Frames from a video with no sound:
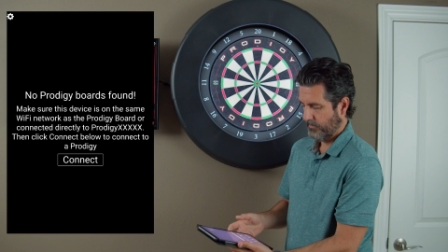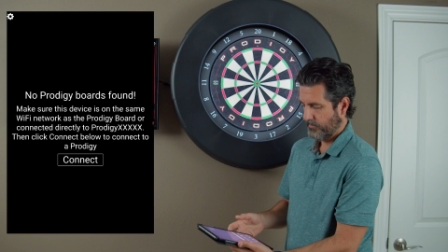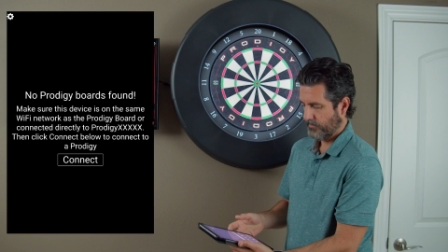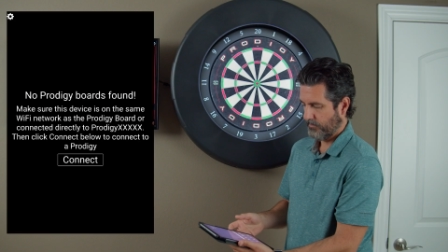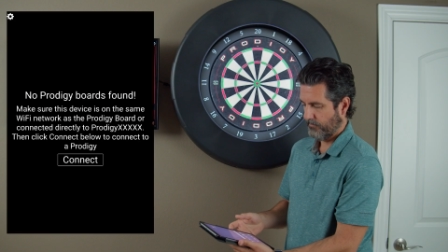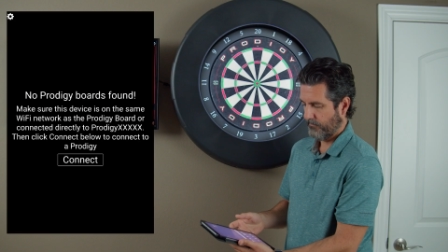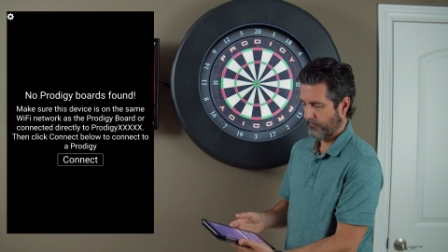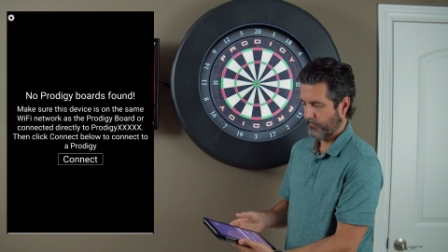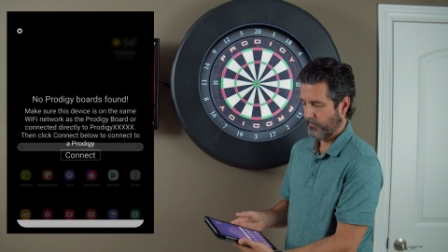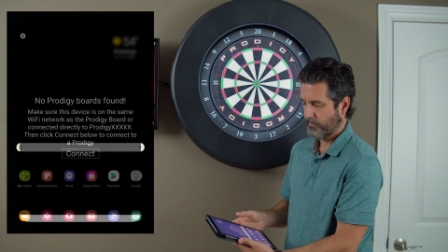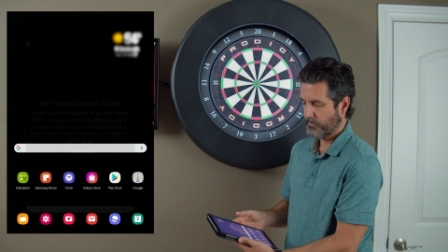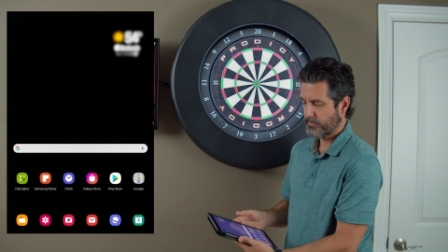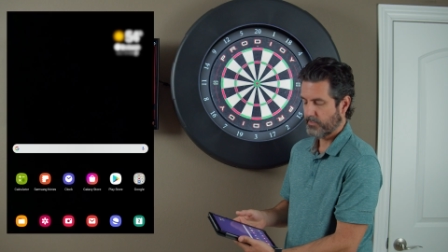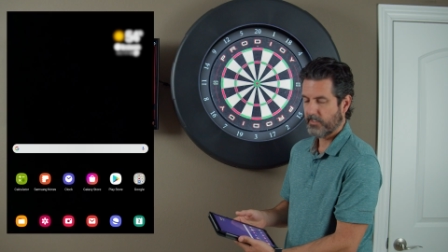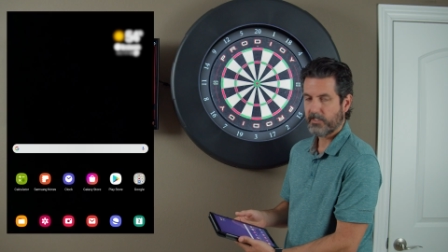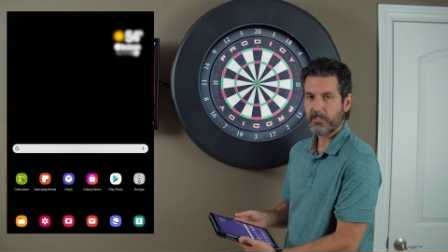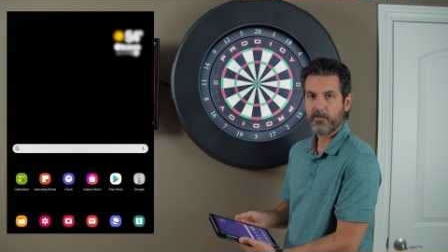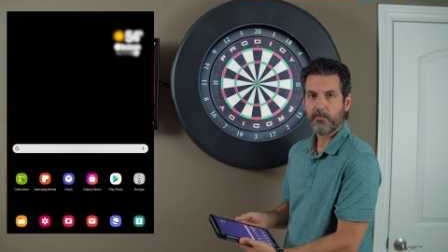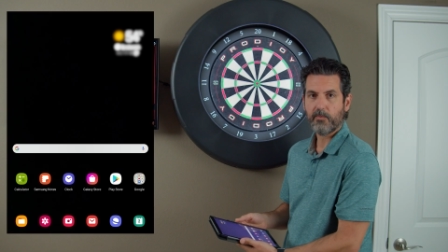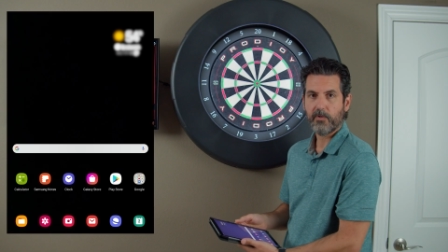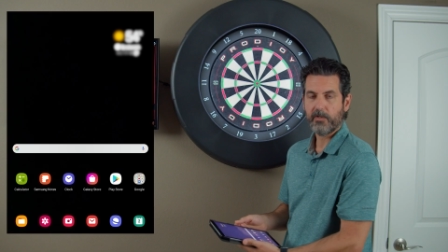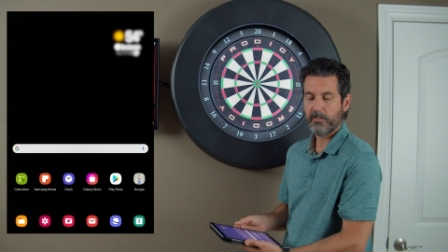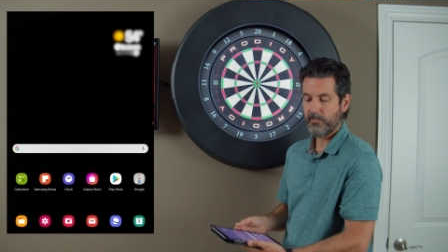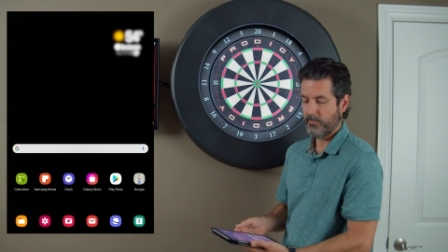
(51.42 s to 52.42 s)
So first thing
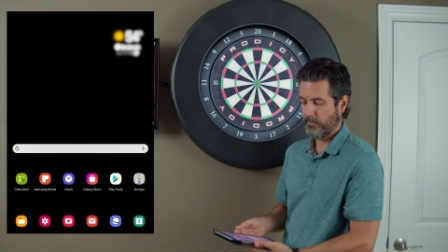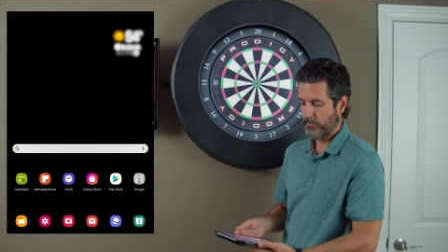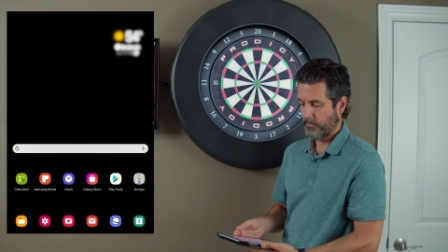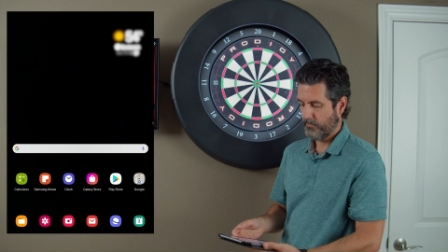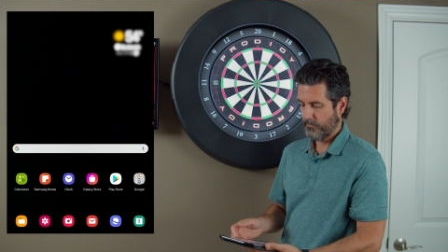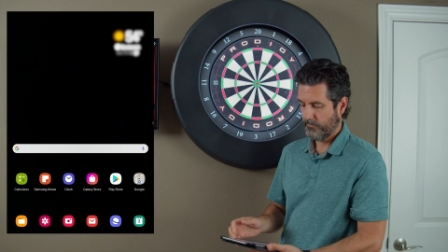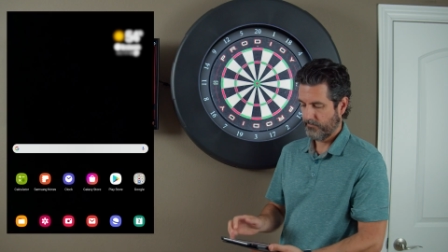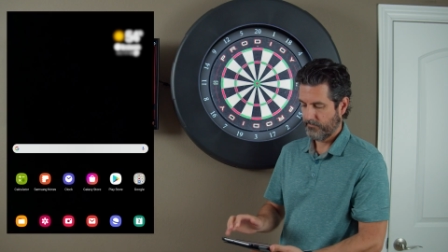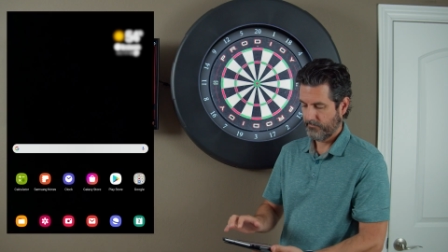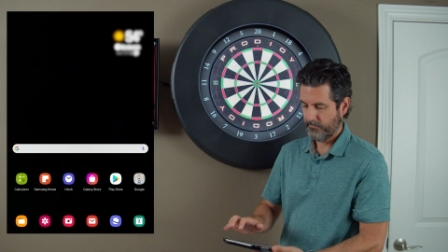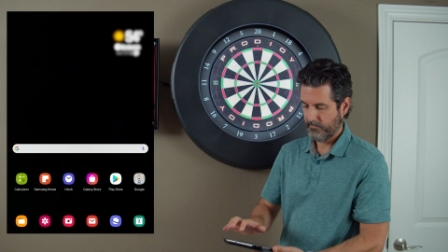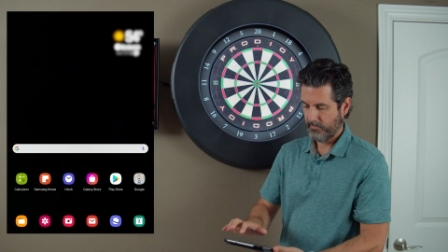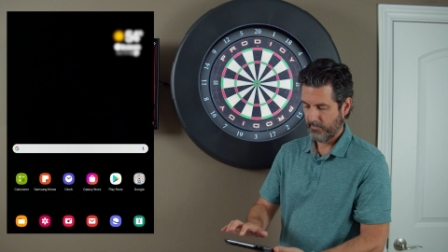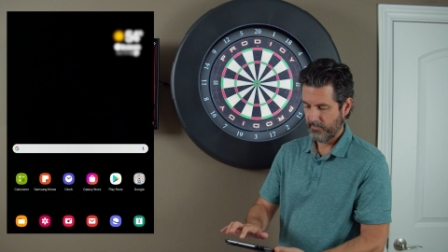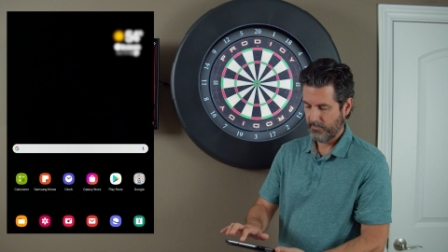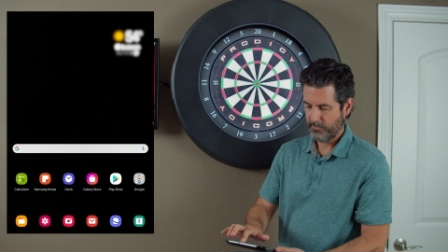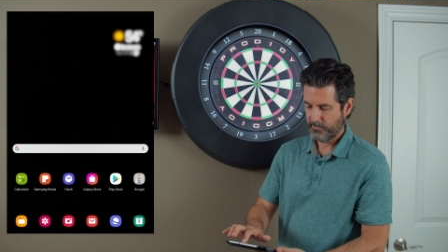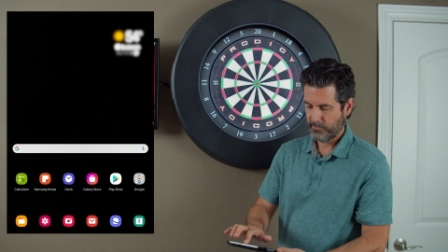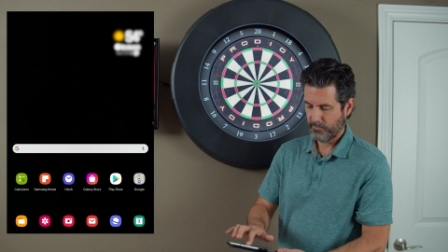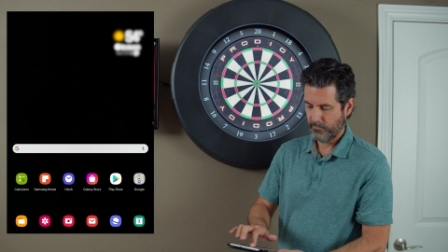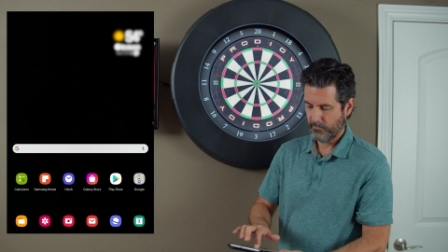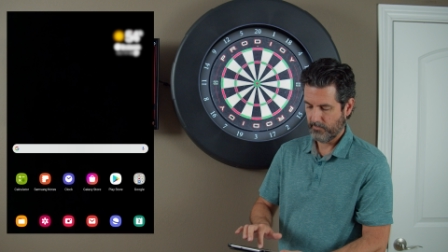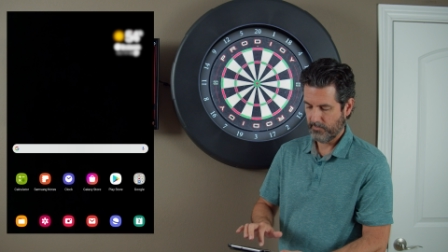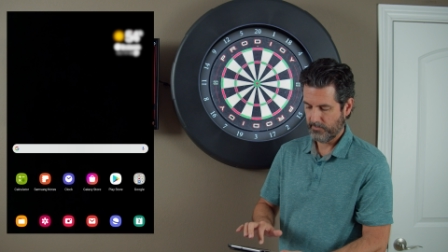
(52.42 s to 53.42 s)
you want to do
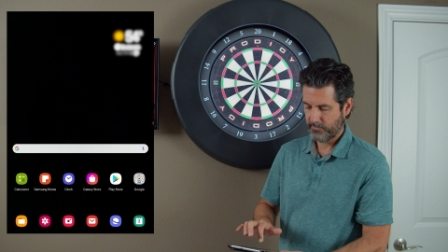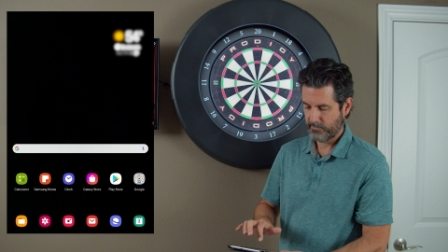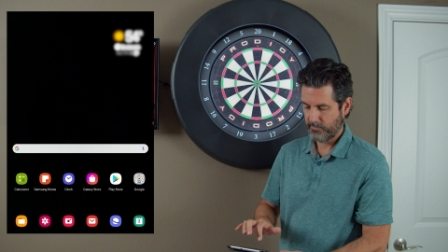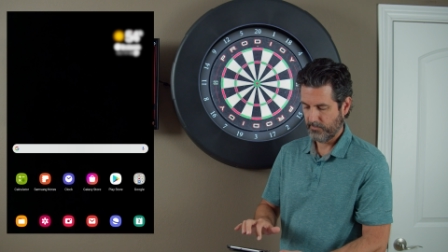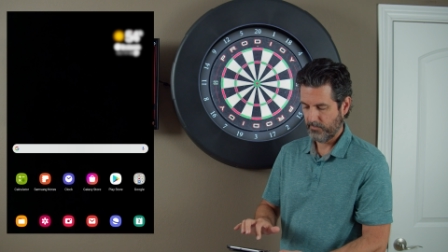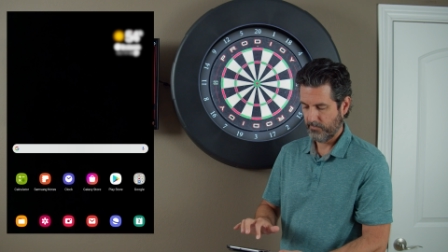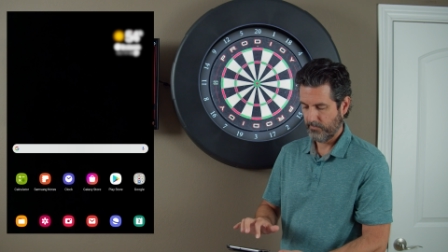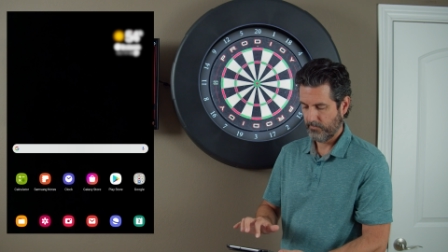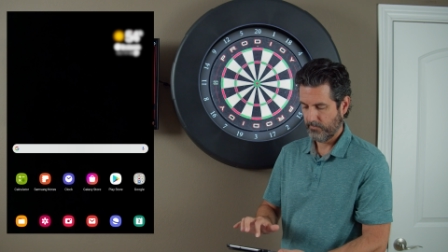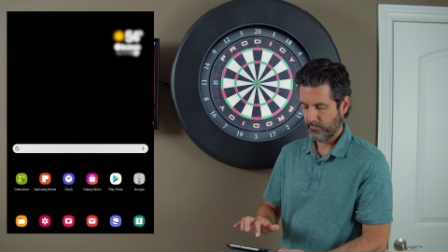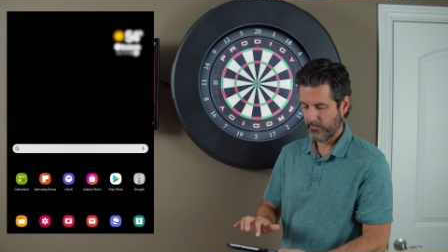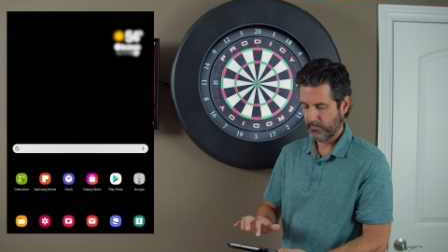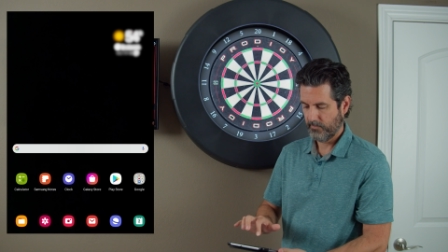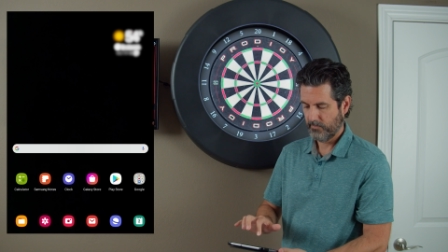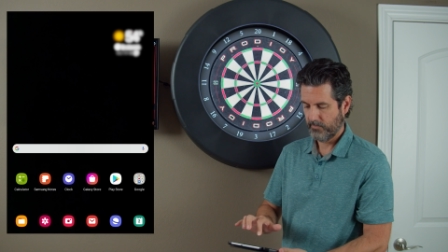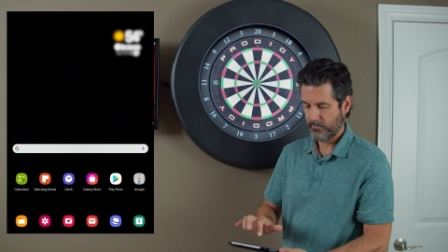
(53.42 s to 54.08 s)
is you want to